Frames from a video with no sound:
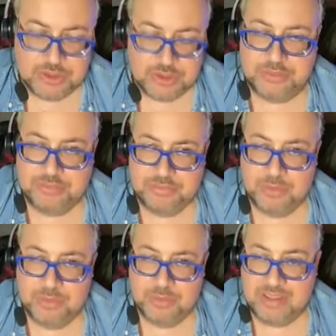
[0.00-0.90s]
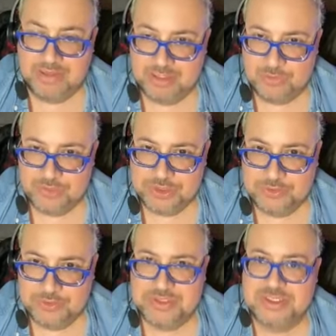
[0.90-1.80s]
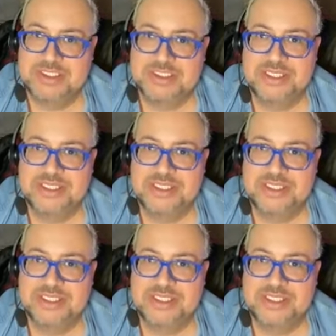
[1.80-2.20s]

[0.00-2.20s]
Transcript: Sorry, monthly horoscopes.